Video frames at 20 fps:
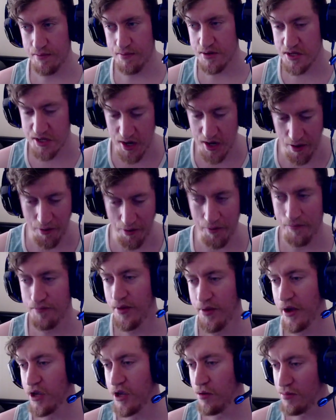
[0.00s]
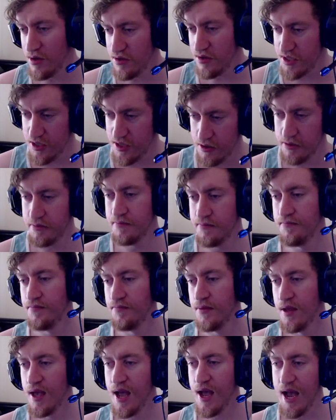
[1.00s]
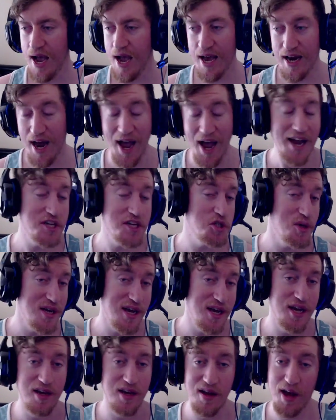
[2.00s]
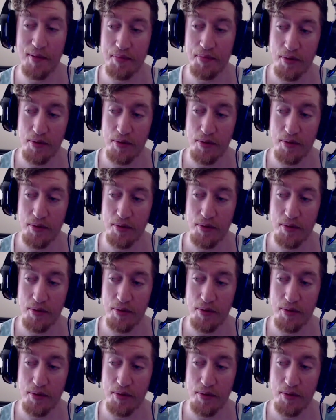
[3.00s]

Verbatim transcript: So I go Mewtwo, and I actually end up